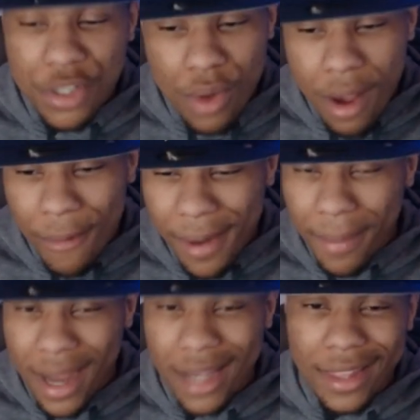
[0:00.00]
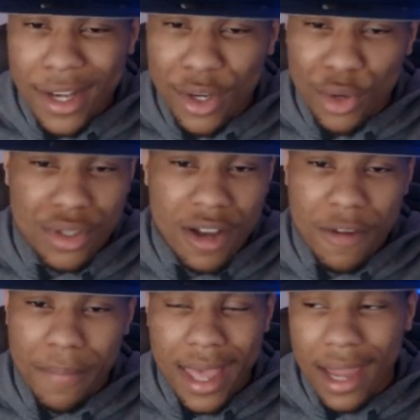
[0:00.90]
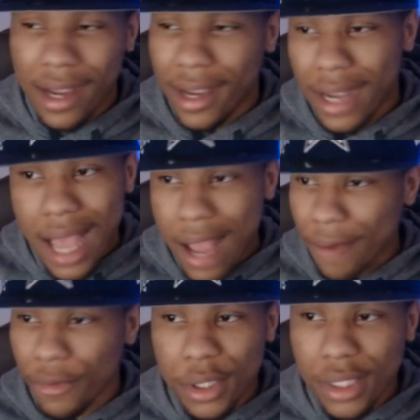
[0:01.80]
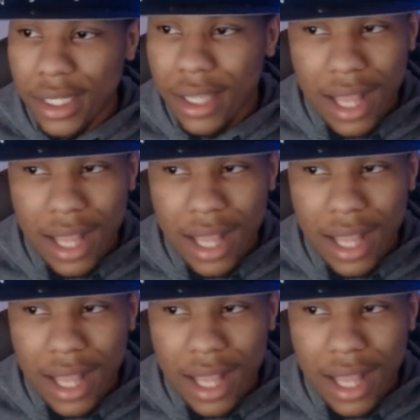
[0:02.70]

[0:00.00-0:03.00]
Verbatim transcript: Do I want to bet that they do so, man? Not really.